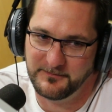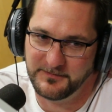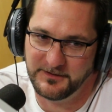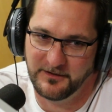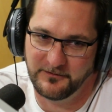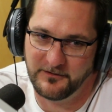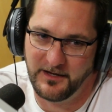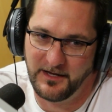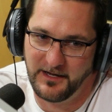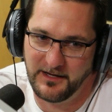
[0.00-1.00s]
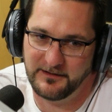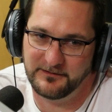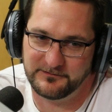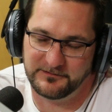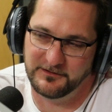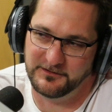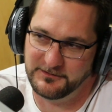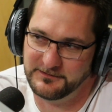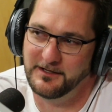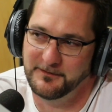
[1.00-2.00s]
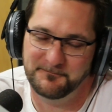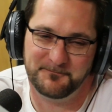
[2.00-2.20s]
you know. So yeah.